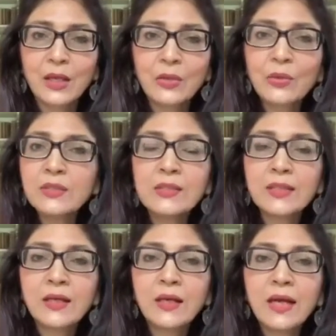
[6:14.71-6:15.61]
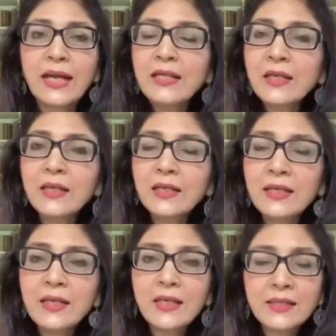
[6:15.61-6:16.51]
Roland, any
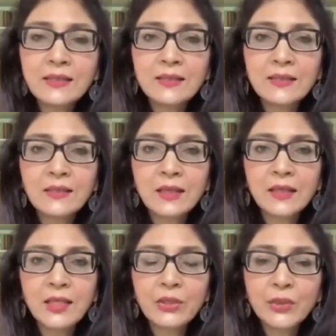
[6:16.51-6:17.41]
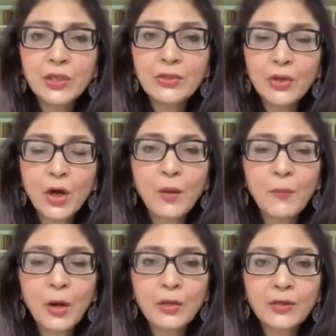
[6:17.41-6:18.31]
early lessons that you can draw
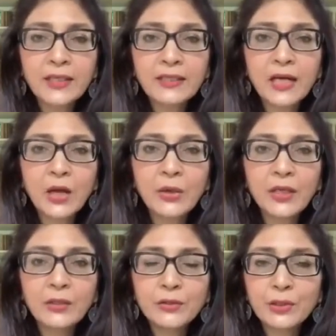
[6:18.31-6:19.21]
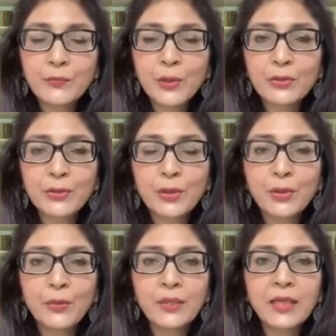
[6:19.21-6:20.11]
upon right now in your response to the
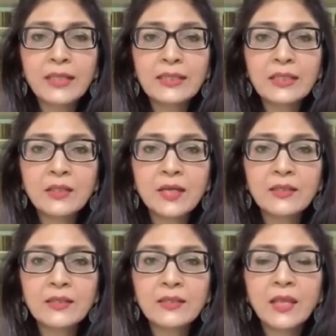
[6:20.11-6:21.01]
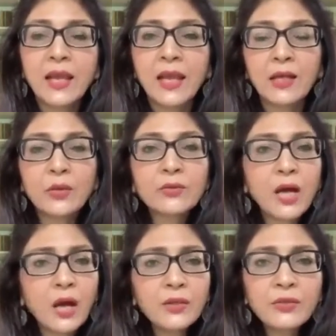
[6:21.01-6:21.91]
COVID-19 crisis? And also,
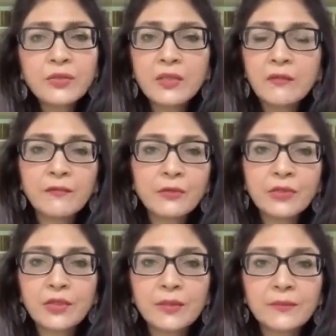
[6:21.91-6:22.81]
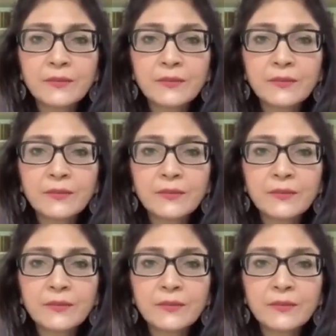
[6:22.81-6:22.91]
how do you see the future?